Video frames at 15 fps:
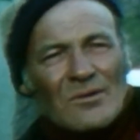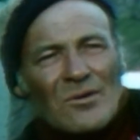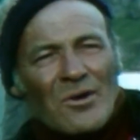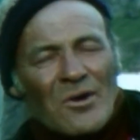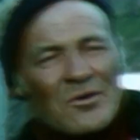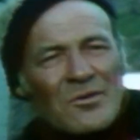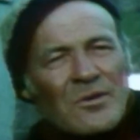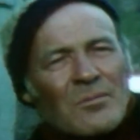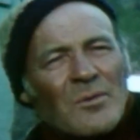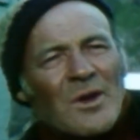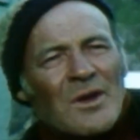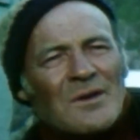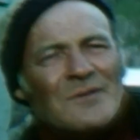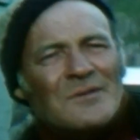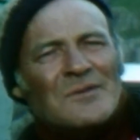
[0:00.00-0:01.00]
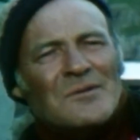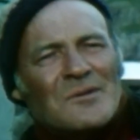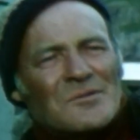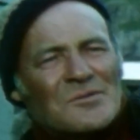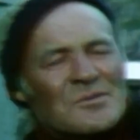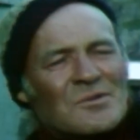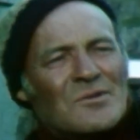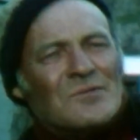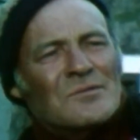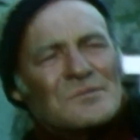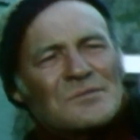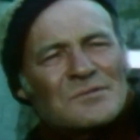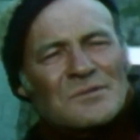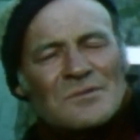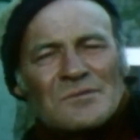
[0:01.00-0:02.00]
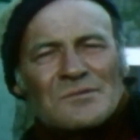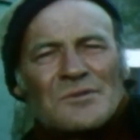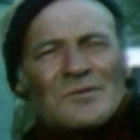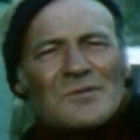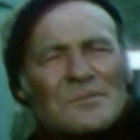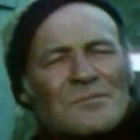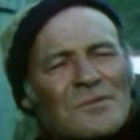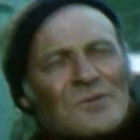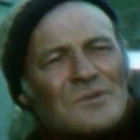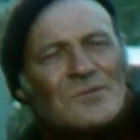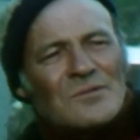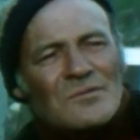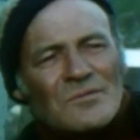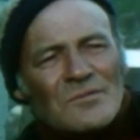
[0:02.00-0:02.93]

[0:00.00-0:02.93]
Oh, a 100 a man years ago was considered a very good